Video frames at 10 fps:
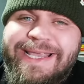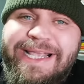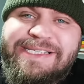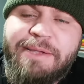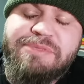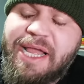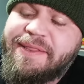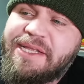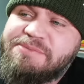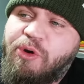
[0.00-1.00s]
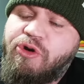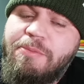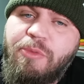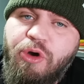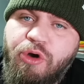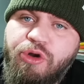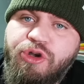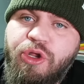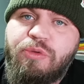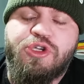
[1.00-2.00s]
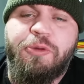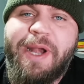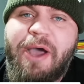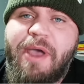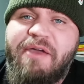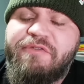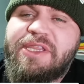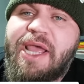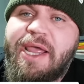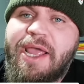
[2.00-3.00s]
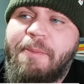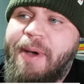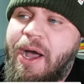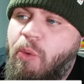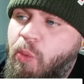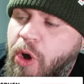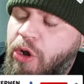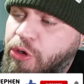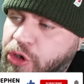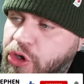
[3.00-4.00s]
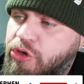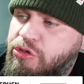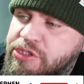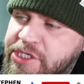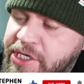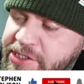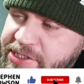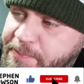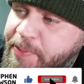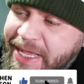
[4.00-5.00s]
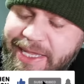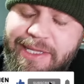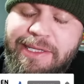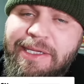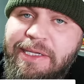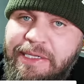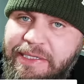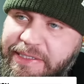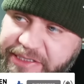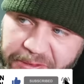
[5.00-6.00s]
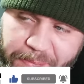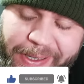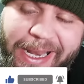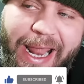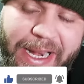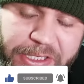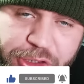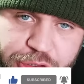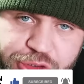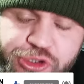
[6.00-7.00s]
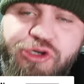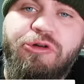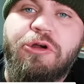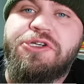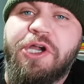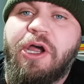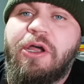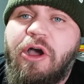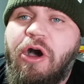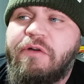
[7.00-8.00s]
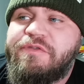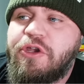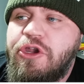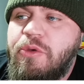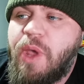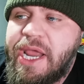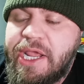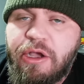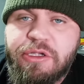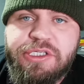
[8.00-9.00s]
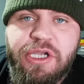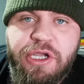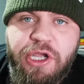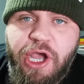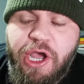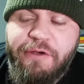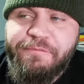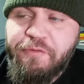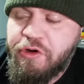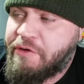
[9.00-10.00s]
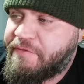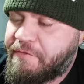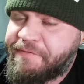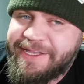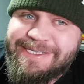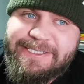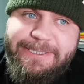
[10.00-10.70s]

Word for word: it seems like there's more and more news coming out every day about what looks to be the planned structure of the new INEOS uh, front of office